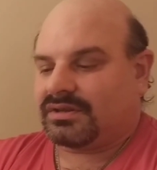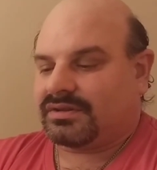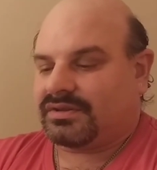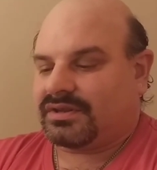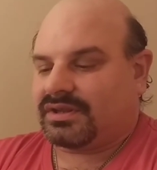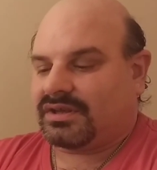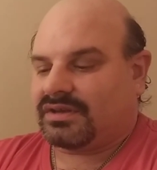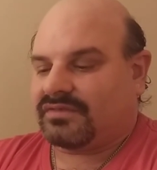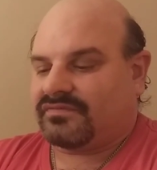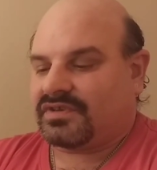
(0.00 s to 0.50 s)

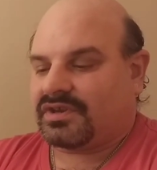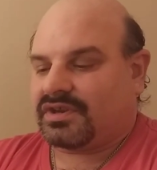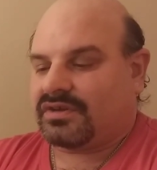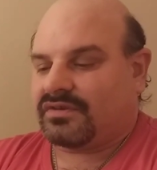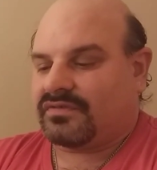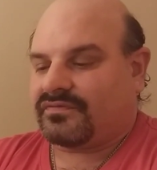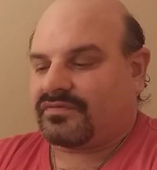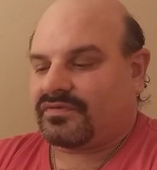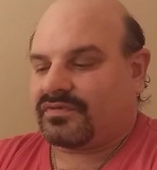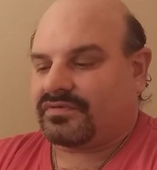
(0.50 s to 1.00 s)

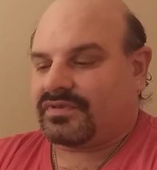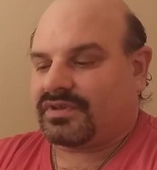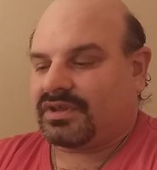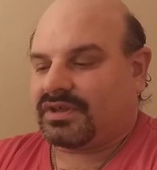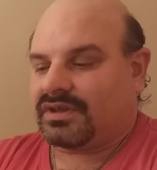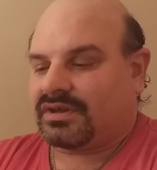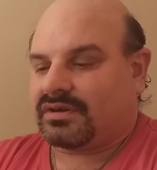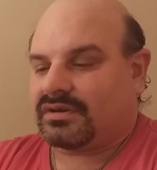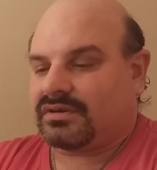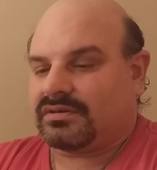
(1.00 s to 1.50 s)
video for
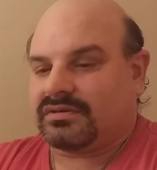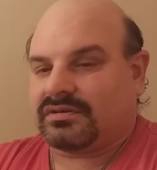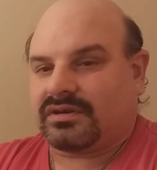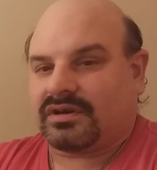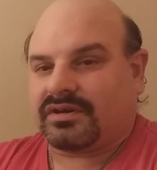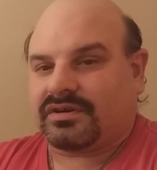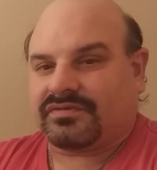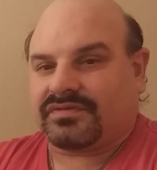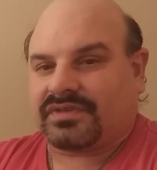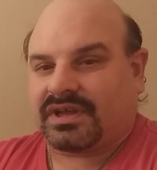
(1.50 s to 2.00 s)
the
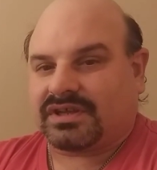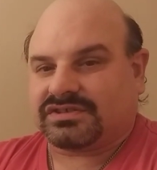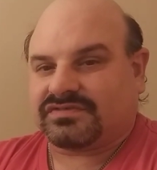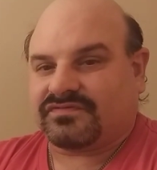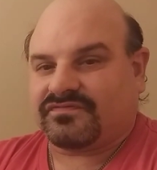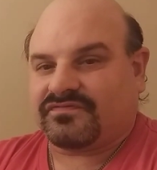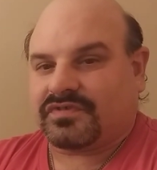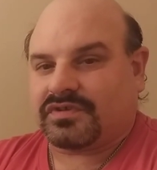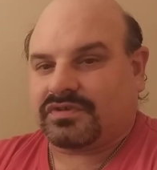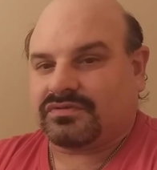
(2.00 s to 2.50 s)

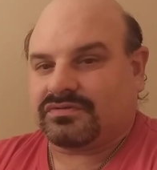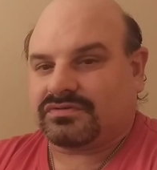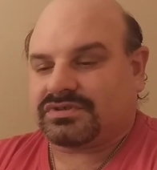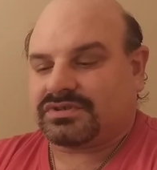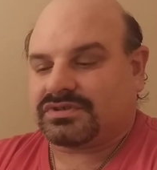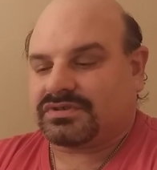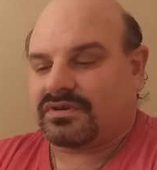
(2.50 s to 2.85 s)
100,000 views.